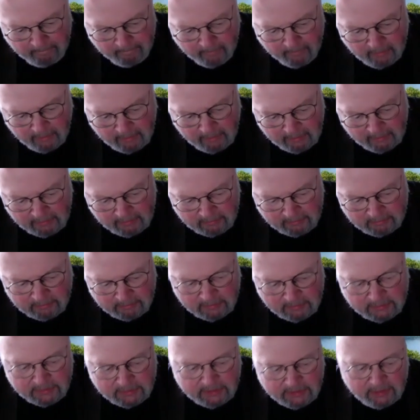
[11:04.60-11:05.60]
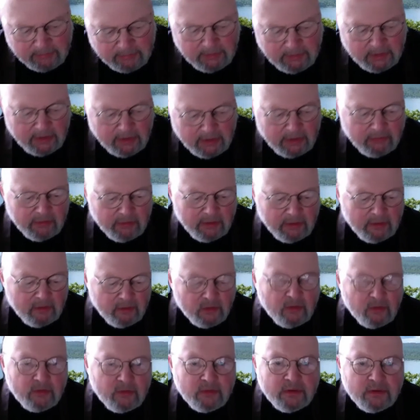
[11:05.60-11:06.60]
And it's seemingly with
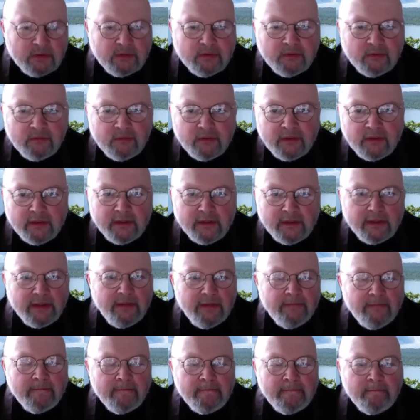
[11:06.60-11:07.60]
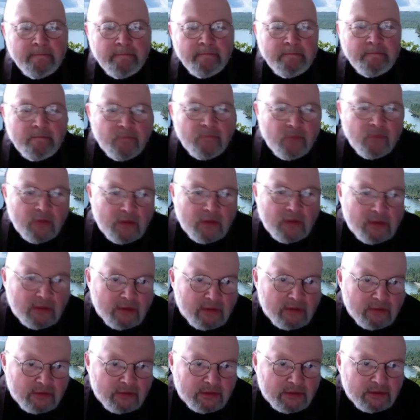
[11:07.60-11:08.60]
no one with any clear
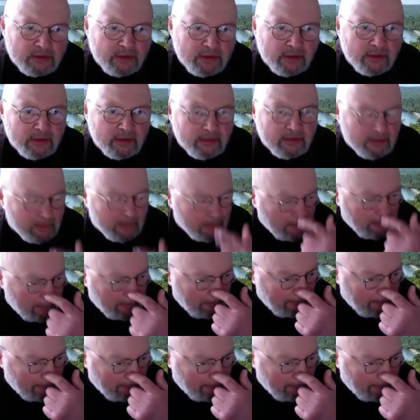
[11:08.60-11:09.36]
understanding